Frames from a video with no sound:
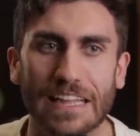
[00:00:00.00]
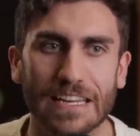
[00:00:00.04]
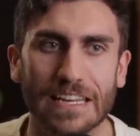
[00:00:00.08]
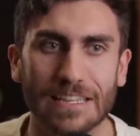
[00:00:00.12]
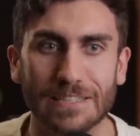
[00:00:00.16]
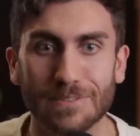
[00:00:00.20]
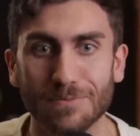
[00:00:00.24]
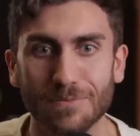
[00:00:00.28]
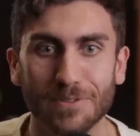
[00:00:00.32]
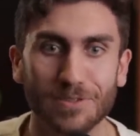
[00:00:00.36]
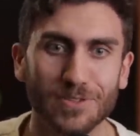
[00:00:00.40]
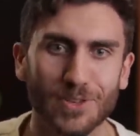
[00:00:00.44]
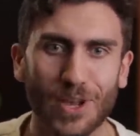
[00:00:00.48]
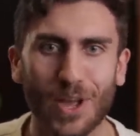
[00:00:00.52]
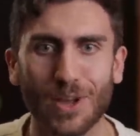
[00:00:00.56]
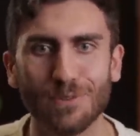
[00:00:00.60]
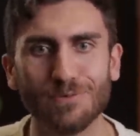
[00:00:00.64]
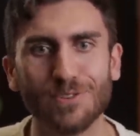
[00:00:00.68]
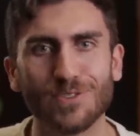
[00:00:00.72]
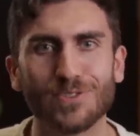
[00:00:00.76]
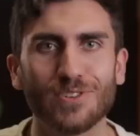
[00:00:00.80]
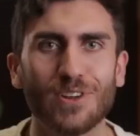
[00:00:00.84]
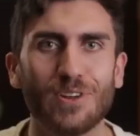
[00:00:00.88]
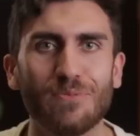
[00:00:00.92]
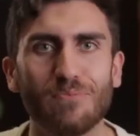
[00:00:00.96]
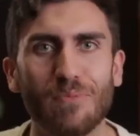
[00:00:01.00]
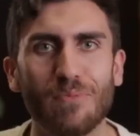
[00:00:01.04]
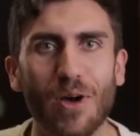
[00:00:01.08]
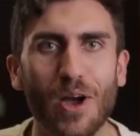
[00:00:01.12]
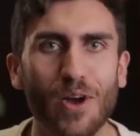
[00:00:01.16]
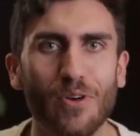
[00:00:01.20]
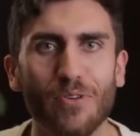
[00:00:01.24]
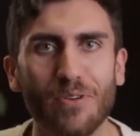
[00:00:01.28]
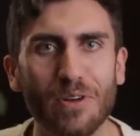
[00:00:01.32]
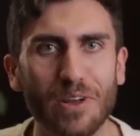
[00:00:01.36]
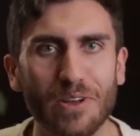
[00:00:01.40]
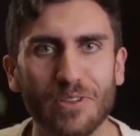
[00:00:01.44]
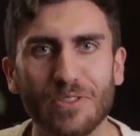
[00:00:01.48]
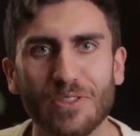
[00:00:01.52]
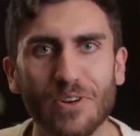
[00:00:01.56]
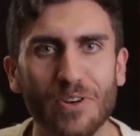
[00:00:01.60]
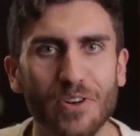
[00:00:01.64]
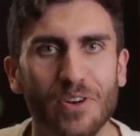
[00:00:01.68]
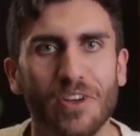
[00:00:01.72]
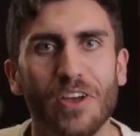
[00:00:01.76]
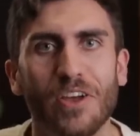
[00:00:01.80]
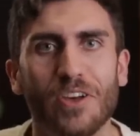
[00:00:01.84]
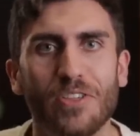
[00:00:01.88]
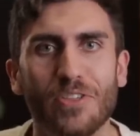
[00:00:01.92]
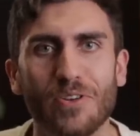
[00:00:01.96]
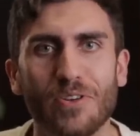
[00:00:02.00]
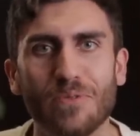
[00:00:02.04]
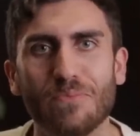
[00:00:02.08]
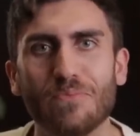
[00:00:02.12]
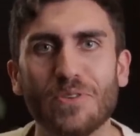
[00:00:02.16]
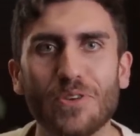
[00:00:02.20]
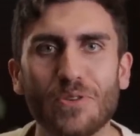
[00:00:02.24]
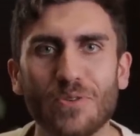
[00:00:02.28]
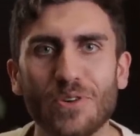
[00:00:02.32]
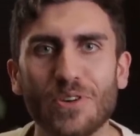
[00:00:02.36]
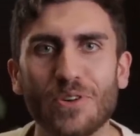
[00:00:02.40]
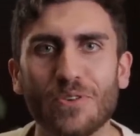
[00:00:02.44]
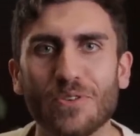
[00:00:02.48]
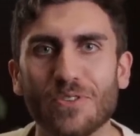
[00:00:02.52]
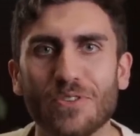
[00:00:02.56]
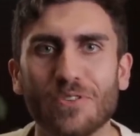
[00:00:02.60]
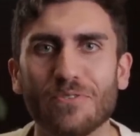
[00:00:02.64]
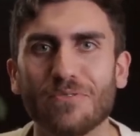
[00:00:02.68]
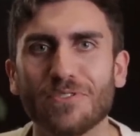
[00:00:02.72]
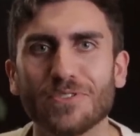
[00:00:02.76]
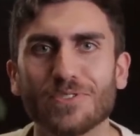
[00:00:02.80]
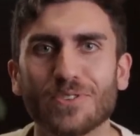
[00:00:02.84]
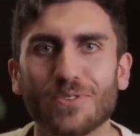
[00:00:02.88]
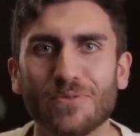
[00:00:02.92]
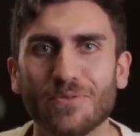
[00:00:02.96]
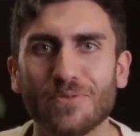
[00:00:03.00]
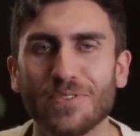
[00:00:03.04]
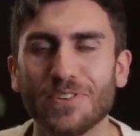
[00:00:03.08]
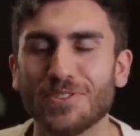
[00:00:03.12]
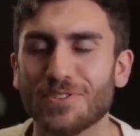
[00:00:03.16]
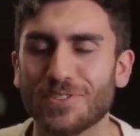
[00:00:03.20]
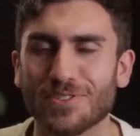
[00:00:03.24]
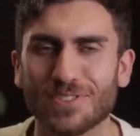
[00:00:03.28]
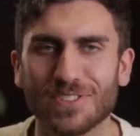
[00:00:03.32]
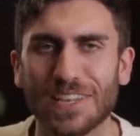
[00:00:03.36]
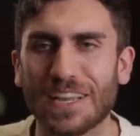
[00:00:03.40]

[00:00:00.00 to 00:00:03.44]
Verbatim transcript: Like, I'm just admiring their, their beauty or their physical features.